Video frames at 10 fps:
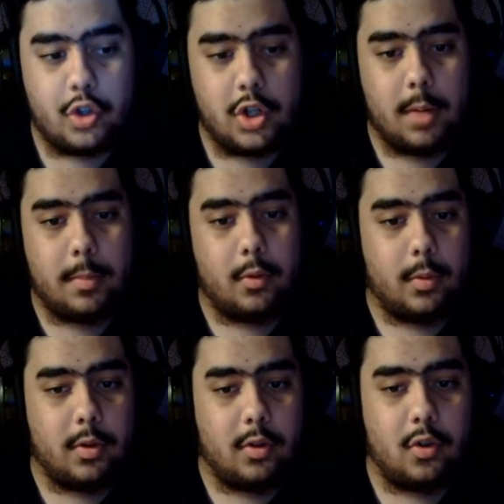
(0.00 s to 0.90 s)
combos,
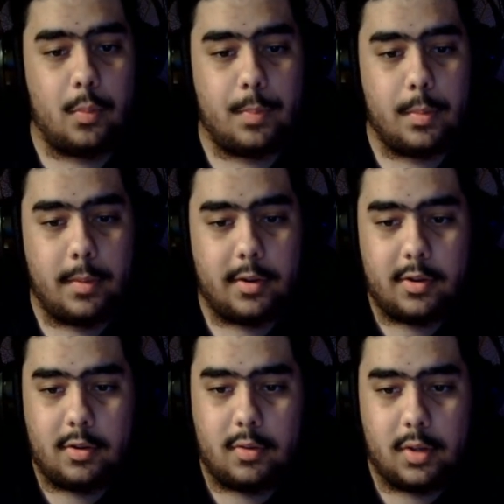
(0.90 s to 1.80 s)
which is super
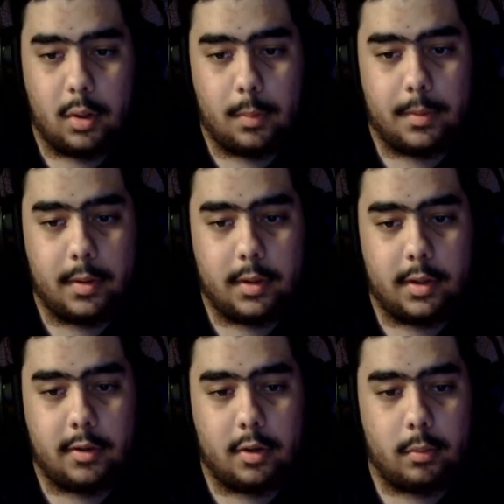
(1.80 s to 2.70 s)
missile, and I'll apply
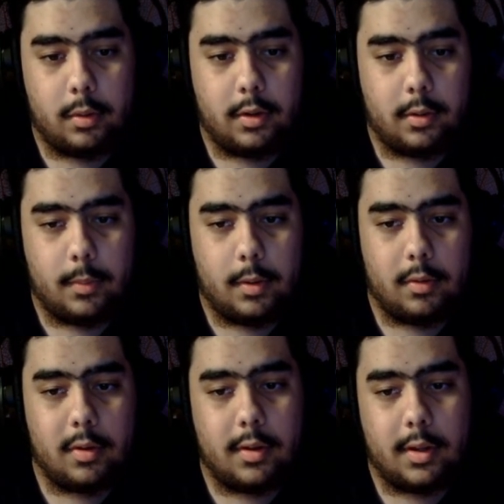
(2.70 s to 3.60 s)
these other ones as well,
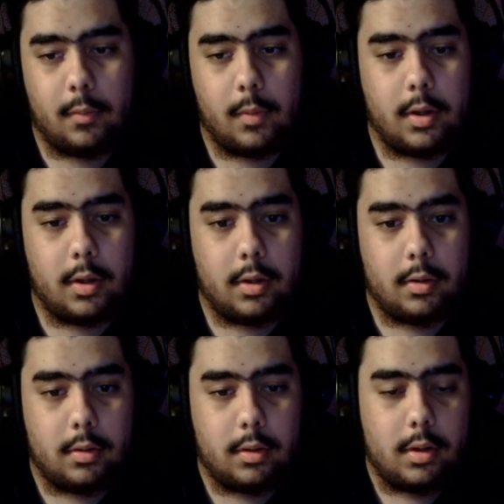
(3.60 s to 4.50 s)
because like why not?
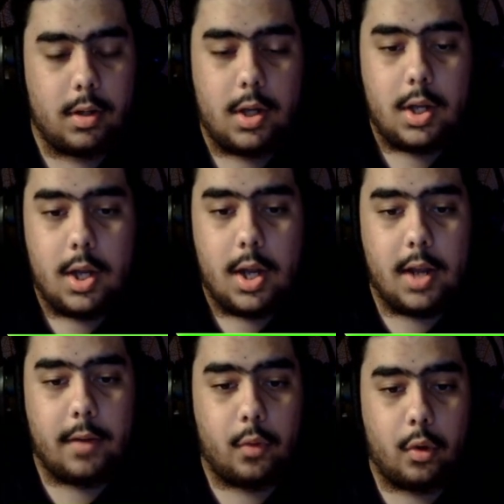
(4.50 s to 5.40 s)

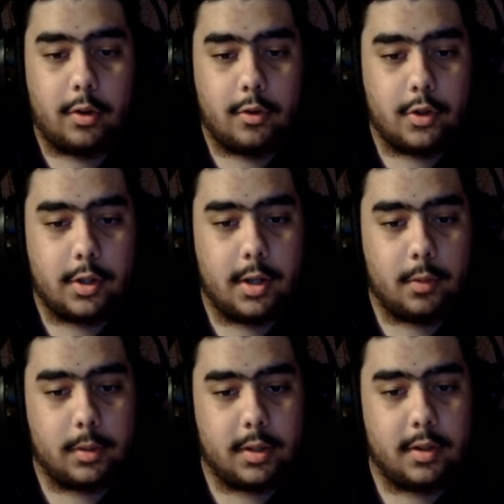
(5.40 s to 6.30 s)
And of course I'll show you guys
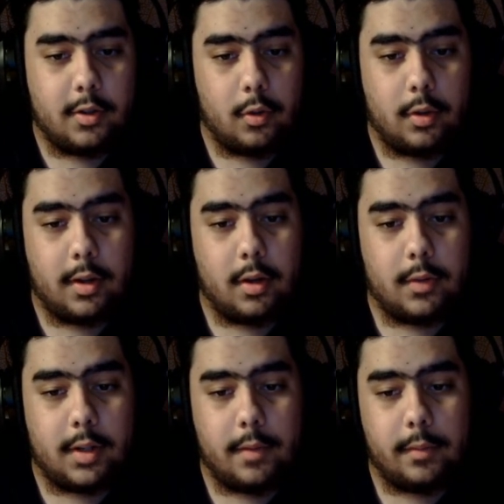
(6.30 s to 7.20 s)
what they do, because I don't
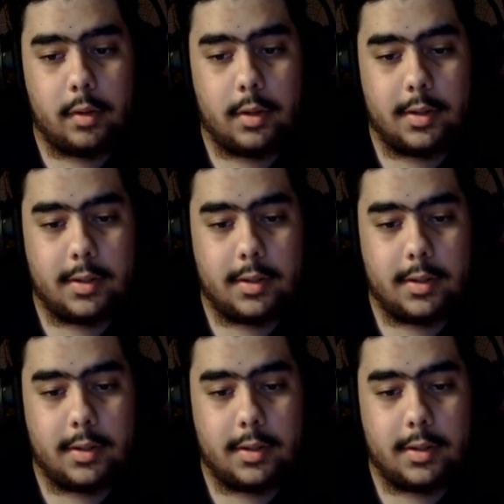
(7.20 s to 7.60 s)
think I really did